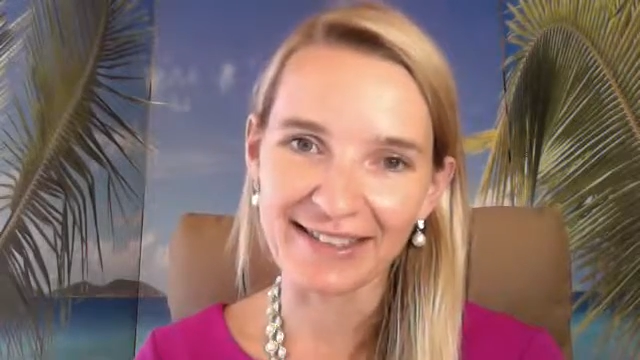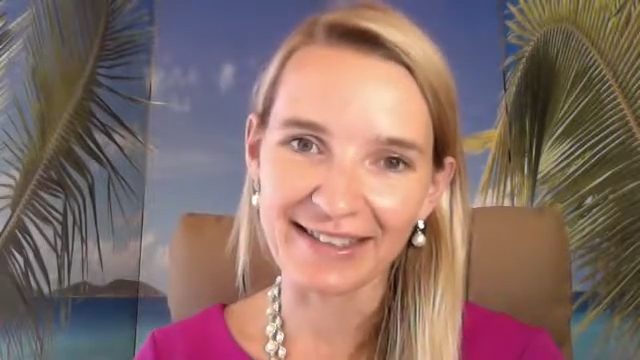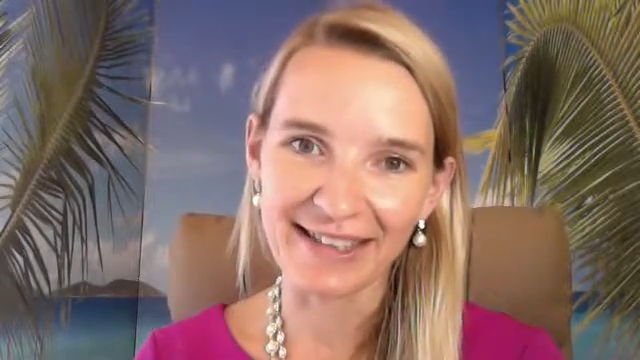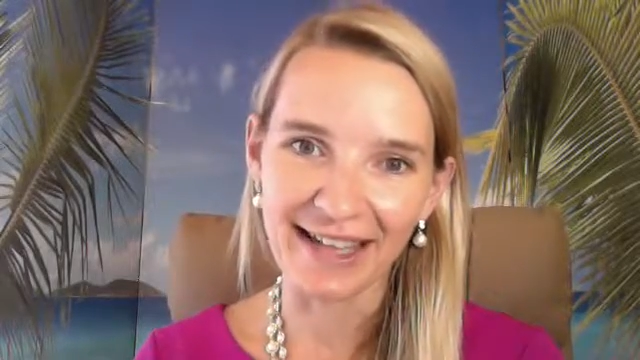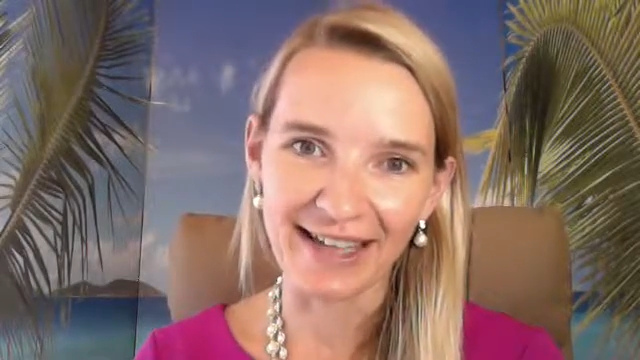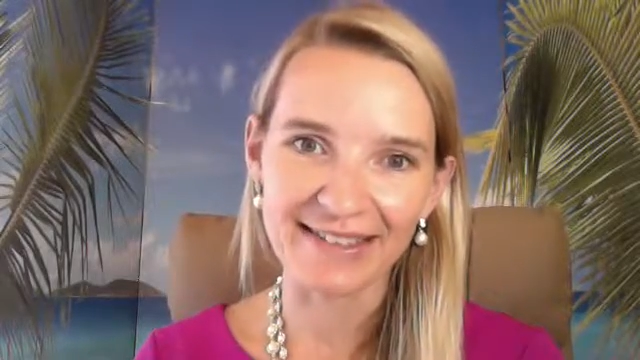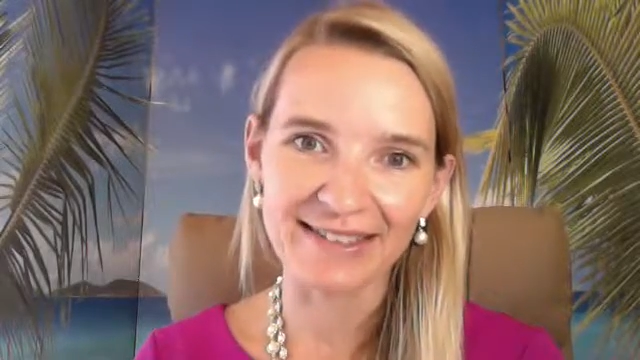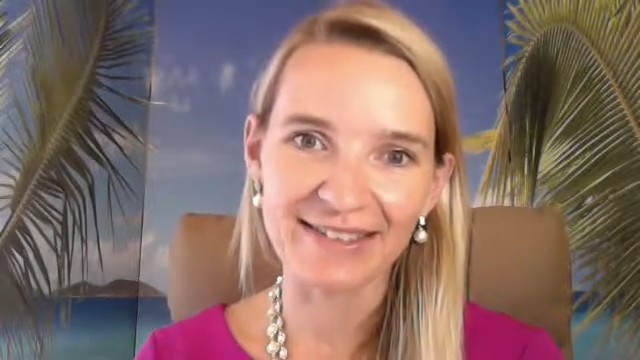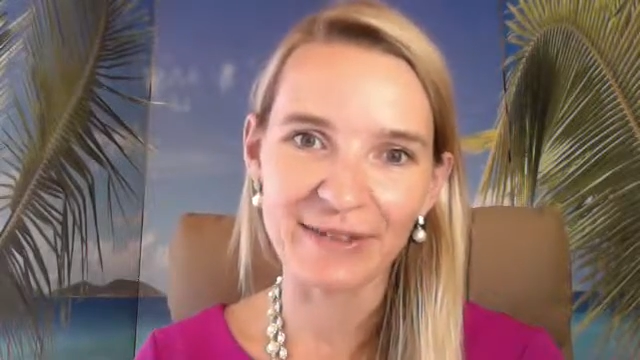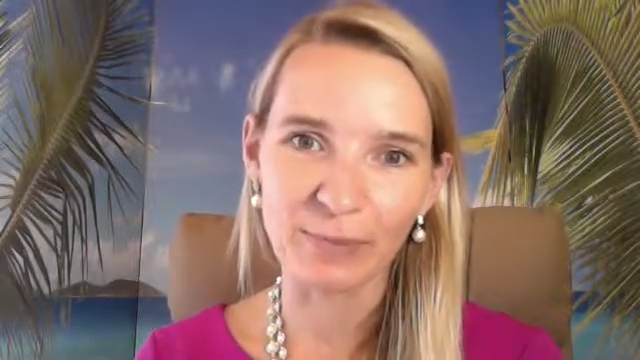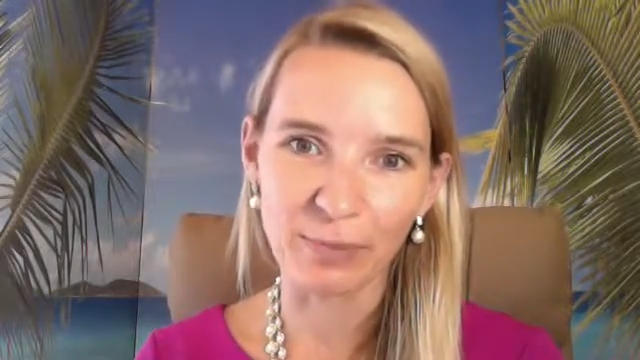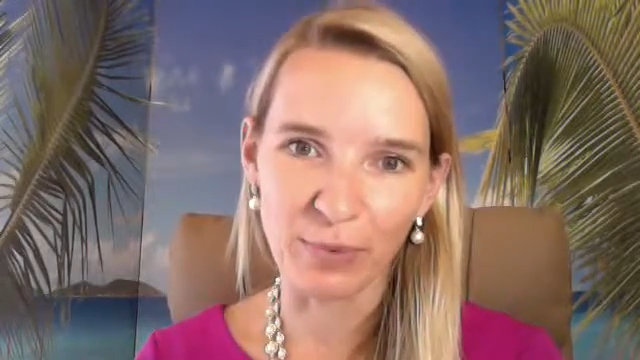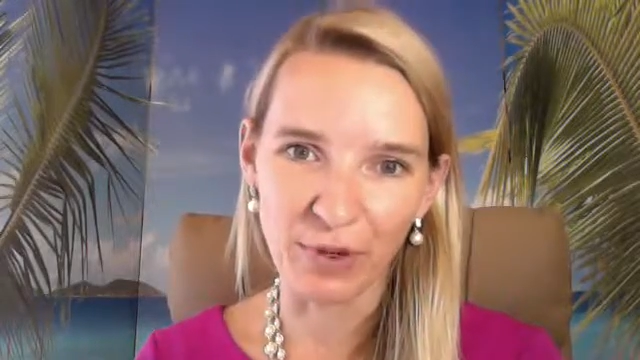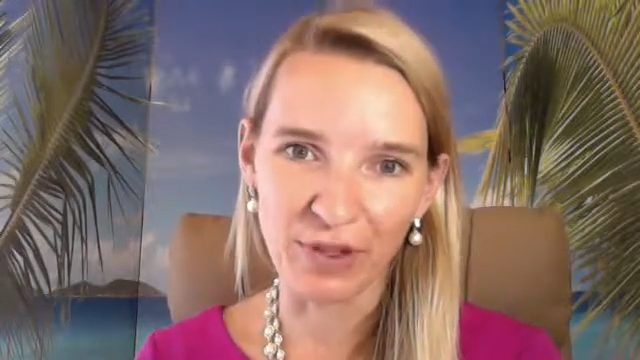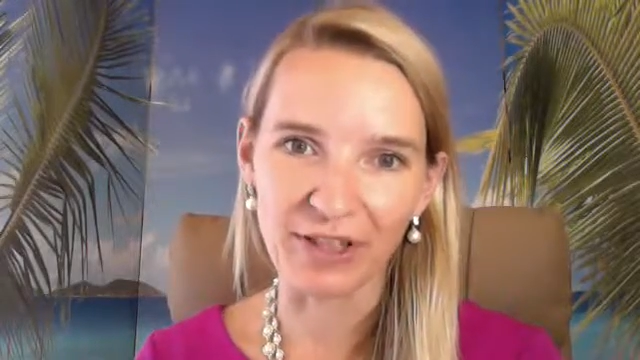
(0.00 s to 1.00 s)
that's the
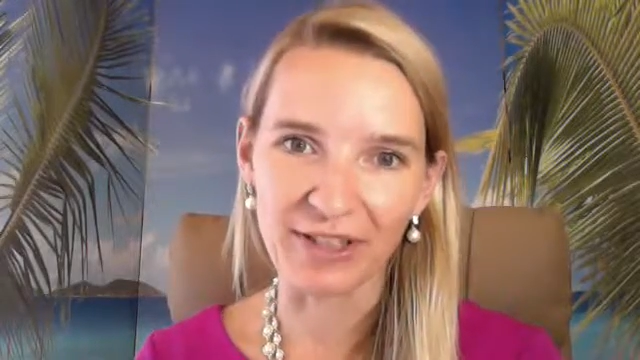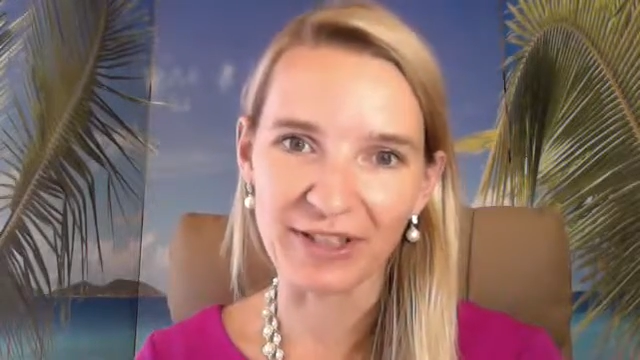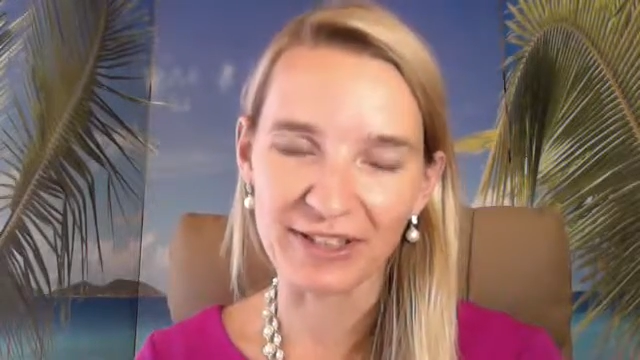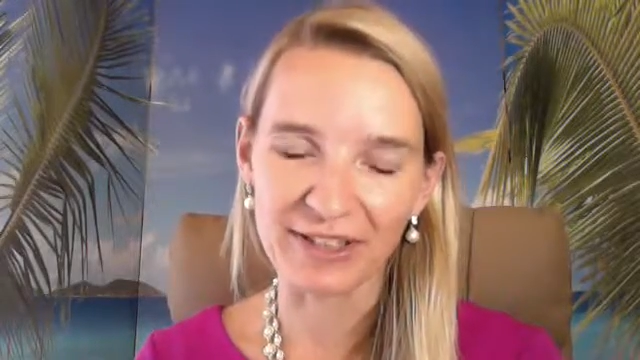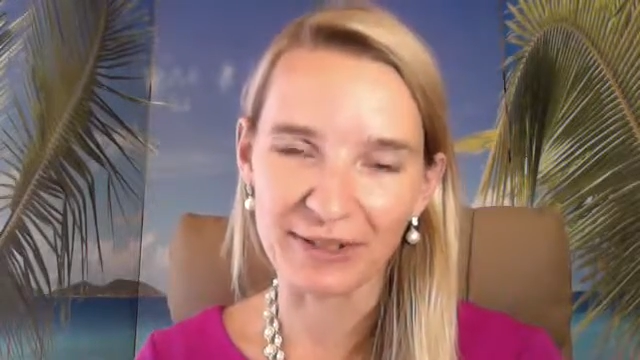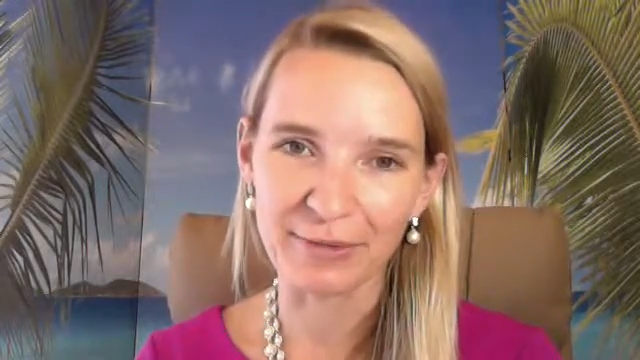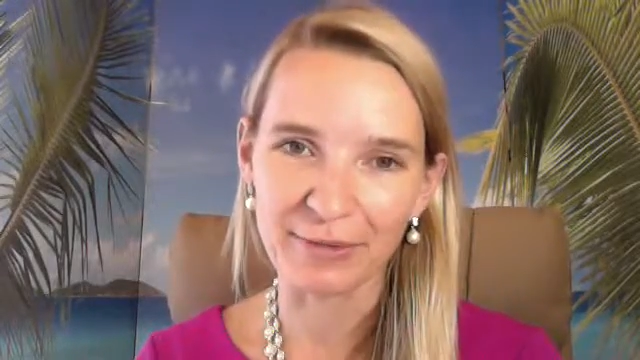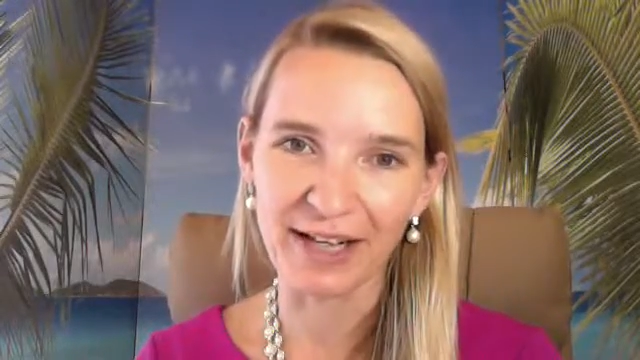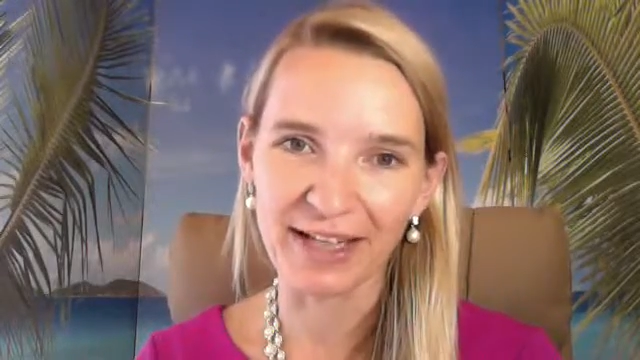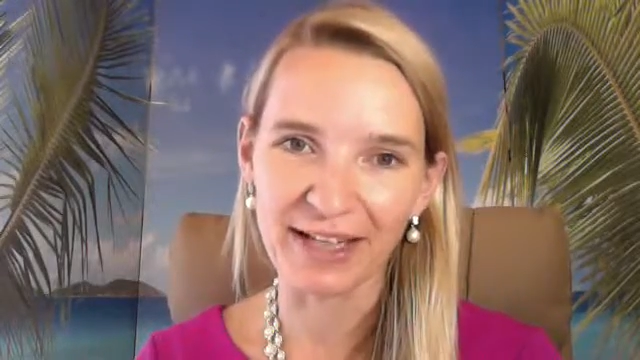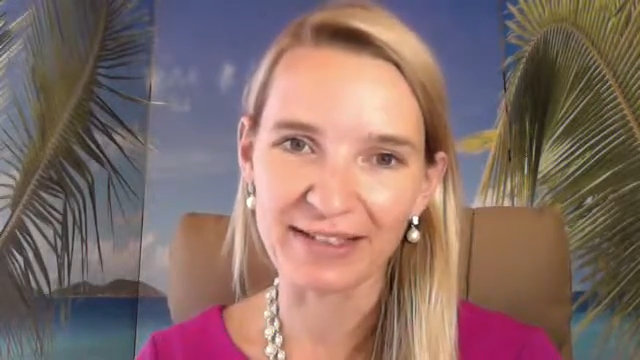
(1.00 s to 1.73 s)
work, right?